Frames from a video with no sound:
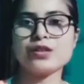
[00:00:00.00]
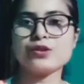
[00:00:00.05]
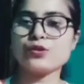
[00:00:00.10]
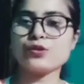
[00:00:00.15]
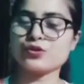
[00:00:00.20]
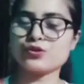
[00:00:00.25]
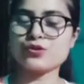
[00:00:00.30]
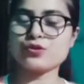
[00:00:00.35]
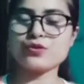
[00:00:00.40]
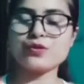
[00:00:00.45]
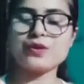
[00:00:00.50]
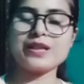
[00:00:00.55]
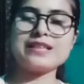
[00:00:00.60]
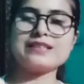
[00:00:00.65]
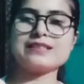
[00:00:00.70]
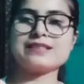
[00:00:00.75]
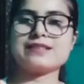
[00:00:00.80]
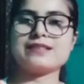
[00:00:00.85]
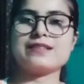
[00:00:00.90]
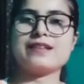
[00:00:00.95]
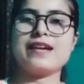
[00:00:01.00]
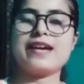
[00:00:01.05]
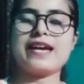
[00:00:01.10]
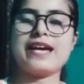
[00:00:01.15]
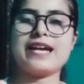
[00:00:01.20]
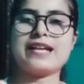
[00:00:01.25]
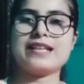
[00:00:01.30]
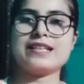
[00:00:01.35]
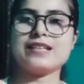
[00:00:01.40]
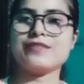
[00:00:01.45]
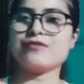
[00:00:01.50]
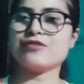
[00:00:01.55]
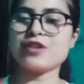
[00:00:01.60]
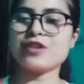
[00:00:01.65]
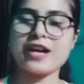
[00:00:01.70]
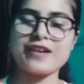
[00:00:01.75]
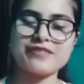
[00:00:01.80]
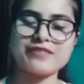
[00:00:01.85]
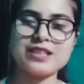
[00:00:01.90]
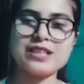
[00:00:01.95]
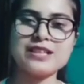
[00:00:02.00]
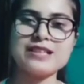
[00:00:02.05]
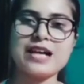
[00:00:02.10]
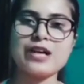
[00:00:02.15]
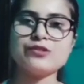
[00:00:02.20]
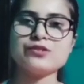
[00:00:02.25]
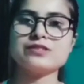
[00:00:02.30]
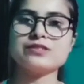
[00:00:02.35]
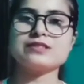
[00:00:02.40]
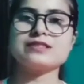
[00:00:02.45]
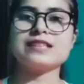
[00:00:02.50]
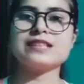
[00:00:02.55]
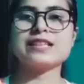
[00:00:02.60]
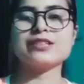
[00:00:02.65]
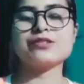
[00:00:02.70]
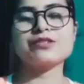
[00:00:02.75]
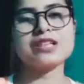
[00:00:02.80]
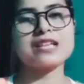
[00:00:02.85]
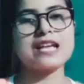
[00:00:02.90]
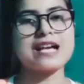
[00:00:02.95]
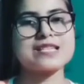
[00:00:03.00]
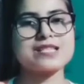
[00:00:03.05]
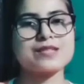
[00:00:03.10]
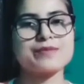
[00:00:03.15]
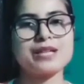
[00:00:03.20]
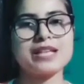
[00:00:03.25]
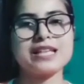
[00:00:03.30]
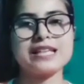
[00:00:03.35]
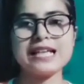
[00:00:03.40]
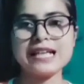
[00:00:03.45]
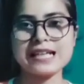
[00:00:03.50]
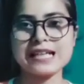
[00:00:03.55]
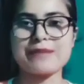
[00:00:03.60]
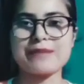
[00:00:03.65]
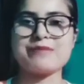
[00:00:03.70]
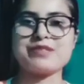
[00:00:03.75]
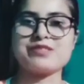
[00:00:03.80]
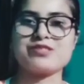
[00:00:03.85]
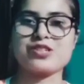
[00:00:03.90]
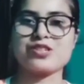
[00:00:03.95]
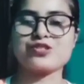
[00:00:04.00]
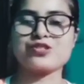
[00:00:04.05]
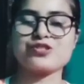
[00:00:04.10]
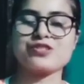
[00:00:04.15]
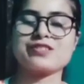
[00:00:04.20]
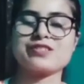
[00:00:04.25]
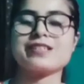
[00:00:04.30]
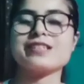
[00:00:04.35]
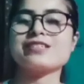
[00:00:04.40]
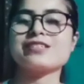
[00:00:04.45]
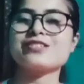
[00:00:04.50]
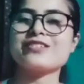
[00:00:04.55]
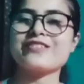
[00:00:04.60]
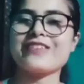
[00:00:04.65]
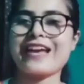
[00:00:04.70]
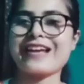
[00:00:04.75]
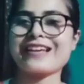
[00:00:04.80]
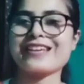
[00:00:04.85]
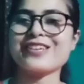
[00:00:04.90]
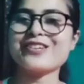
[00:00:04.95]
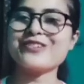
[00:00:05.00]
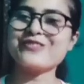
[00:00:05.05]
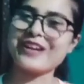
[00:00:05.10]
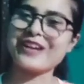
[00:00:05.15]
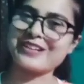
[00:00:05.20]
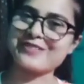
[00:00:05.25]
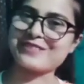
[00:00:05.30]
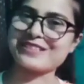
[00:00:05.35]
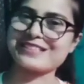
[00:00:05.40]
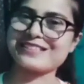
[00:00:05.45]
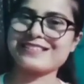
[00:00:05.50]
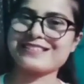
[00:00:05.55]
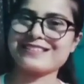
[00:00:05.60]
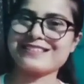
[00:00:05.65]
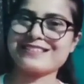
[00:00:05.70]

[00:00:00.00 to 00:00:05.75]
Go through it, and if you have any doubt, then you can ask me in the comment section. So thank you very much.